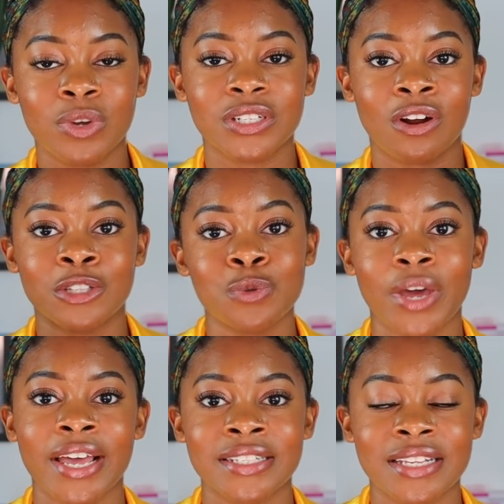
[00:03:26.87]
which are two
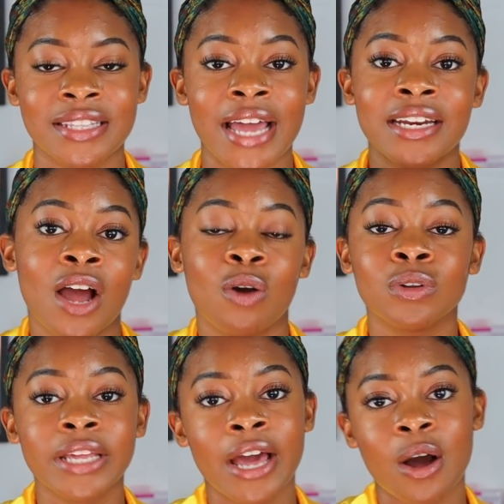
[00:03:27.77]
acids that not
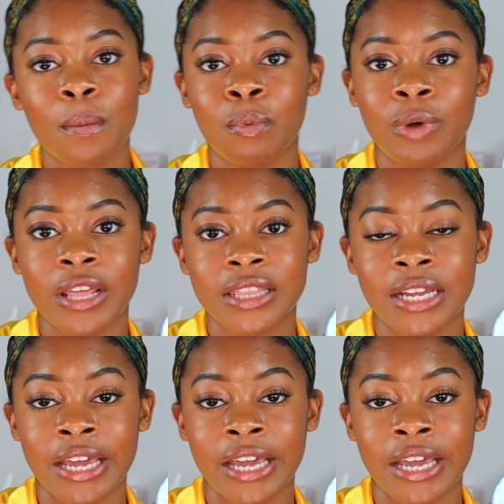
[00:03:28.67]
only help with